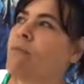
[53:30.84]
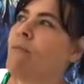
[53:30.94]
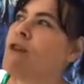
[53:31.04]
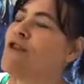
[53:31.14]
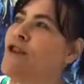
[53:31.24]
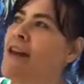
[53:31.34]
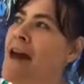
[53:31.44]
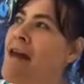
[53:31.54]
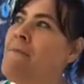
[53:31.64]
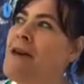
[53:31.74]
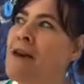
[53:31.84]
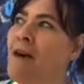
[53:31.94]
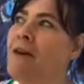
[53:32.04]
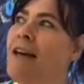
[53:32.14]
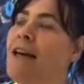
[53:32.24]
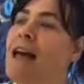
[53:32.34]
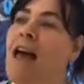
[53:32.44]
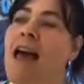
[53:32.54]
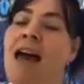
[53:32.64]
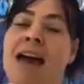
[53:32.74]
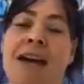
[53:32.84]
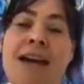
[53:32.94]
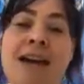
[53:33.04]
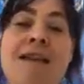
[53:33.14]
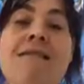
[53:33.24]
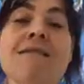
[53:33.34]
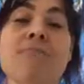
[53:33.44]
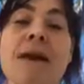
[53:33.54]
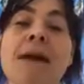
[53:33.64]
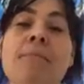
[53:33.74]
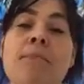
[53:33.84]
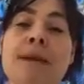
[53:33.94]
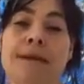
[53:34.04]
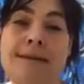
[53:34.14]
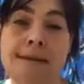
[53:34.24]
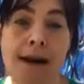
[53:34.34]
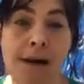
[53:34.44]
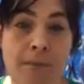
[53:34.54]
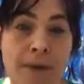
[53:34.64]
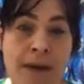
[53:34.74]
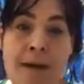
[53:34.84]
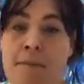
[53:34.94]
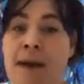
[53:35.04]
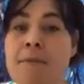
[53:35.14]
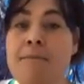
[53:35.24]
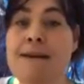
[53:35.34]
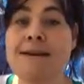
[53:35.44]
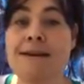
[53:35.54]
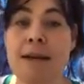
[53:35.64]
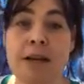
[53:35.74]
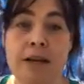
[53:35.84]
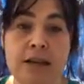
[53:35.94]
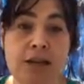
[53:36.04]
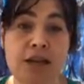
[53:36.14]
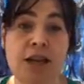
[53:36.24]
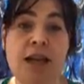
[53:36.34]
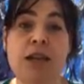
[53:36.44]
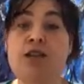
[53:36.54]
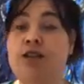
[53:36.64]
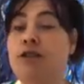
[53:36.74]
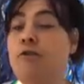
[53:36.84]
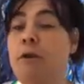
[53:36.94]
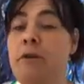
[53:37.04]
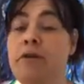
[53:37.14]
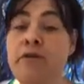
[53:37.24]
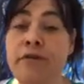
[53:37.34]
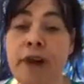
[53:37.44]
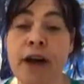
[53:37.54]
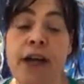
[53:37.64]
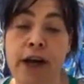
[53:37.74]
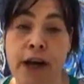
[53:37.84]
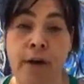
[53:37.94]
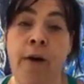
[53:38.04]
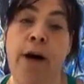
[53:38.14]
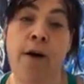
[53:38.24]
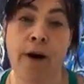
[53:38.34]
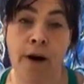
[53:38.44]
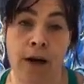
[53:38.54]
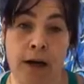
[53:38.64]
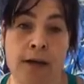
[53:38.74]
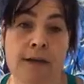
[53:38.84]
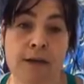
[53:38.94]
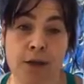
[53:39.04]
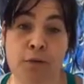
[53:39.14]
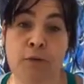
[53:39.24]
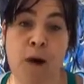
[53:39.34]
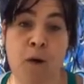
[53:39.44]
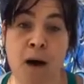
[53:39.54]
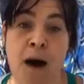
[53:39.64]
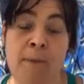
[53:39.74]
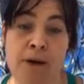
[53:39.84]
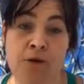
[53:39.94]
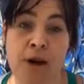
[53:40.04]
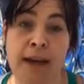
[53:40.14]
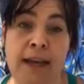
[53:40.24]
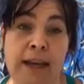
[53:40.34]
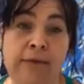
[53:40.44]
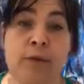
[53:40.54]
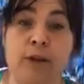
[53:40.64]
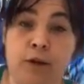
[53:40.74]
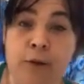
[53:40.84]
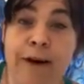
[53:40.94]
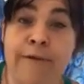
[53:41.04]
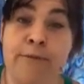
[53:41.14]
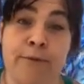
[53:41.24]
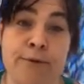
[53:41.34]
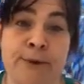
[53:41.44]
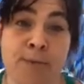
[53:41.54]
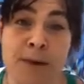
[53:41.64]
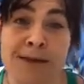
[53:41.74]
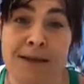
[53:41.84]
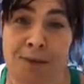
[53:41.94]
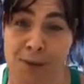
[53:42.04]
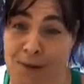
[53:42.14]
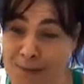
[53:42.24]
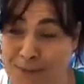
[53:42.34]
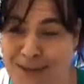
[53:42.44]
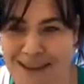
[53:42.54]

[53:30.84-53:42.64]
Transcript: So they gave me codeine and it made me dump. It made me sicker than shit. Do you even fucking know how hard it is to throw up and dry heave when you have bruised, busted ribs?